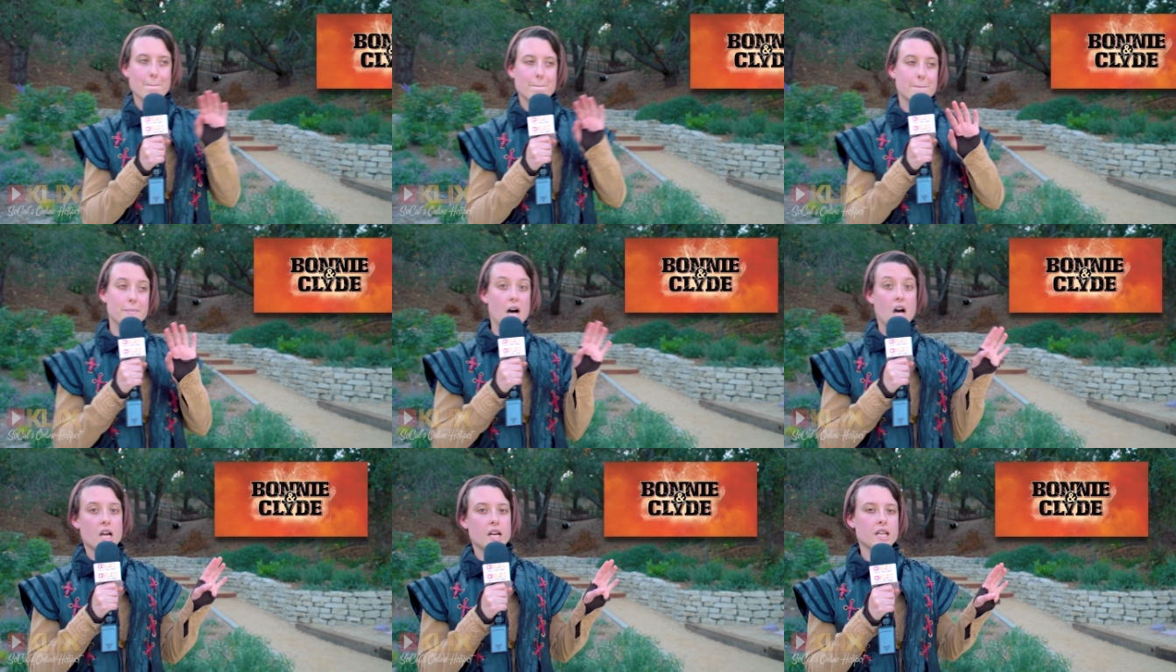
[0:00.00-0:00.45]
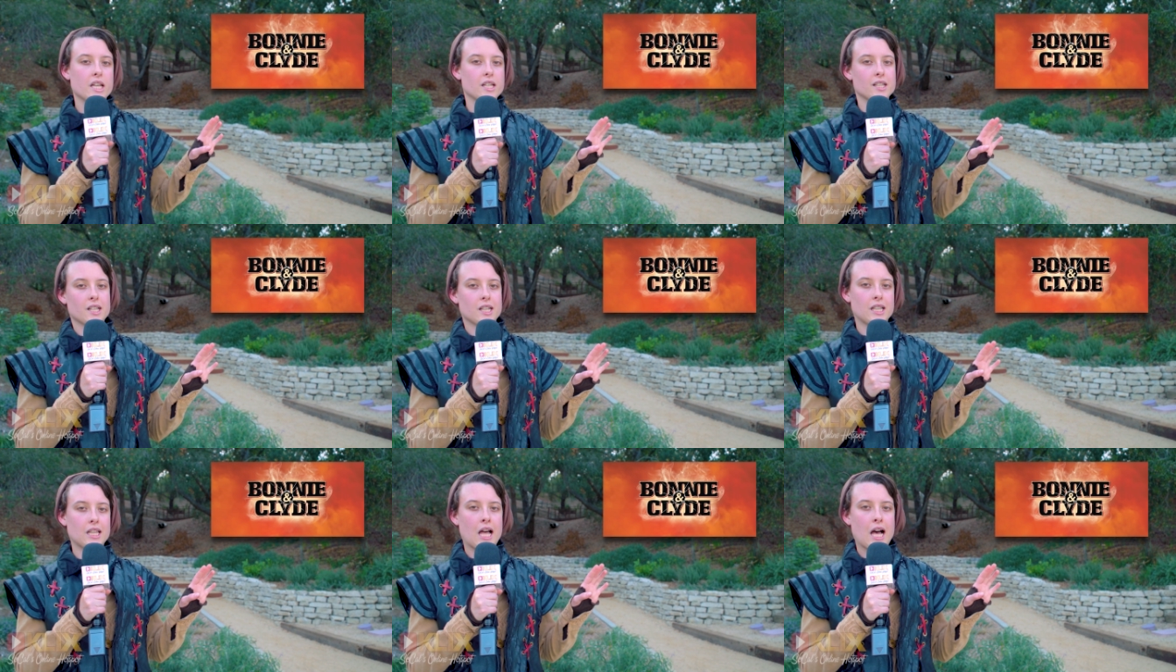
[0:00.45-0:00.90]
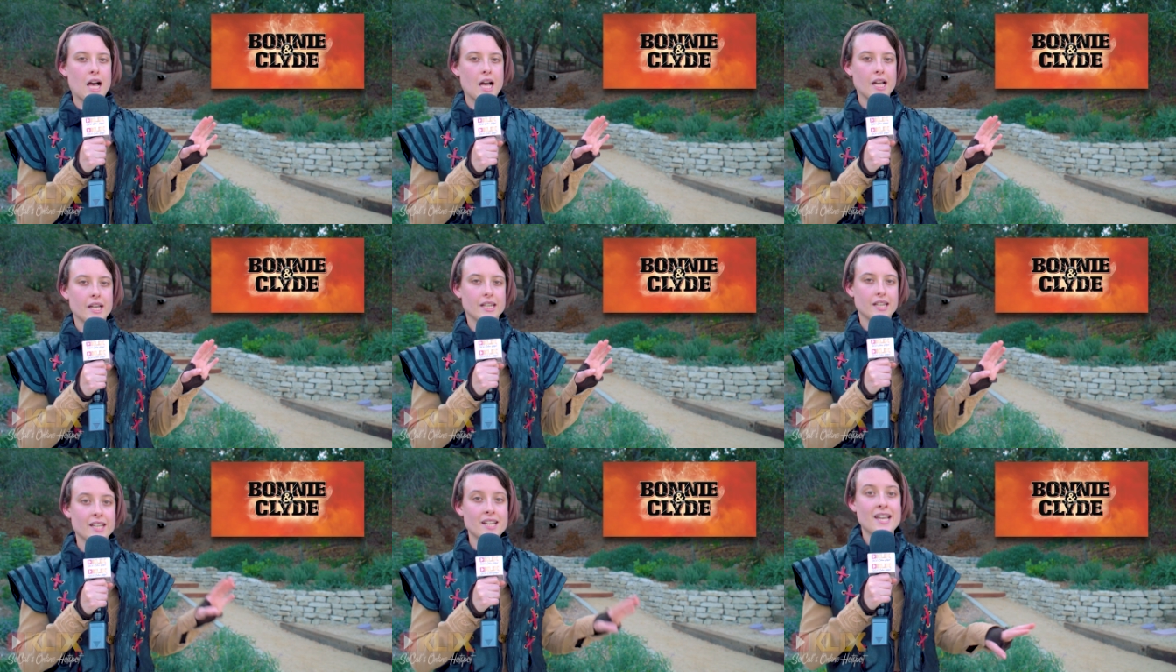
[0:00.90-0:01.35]
Bonnie and
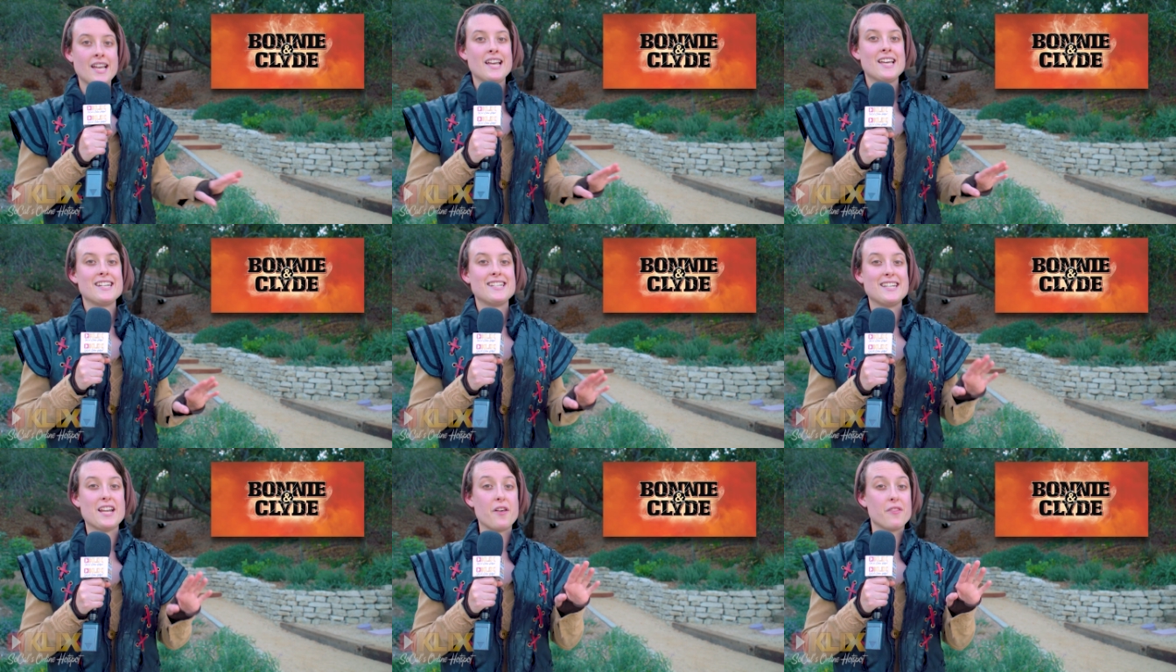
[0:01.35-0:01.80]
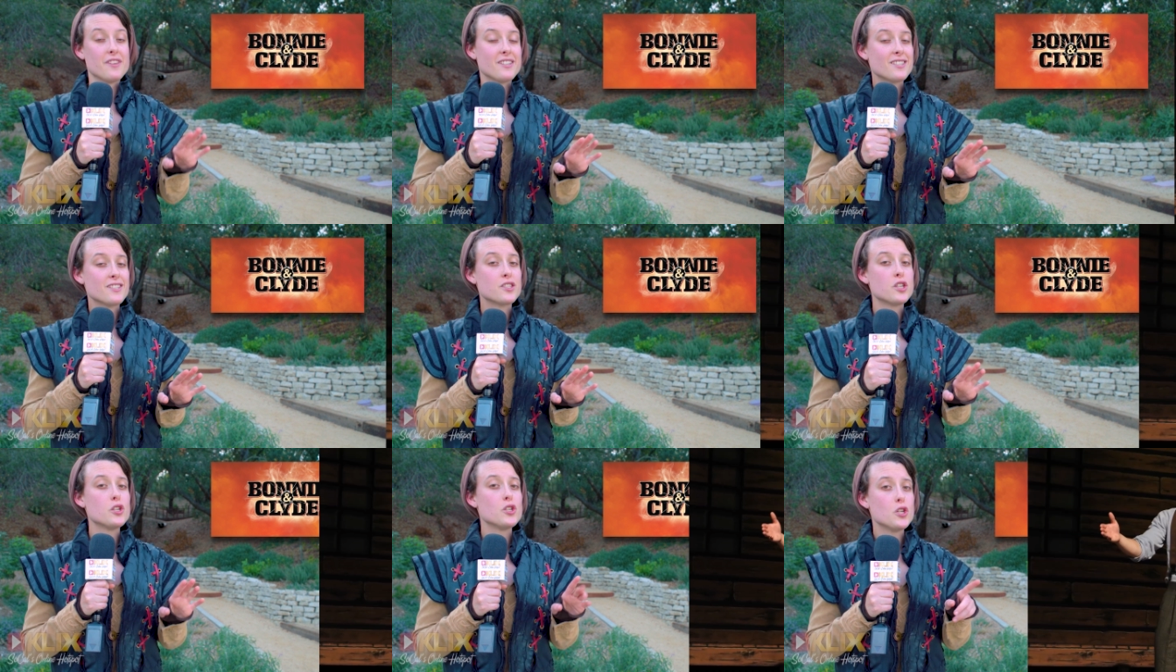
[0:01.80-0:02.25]
Clyde. Now, this is a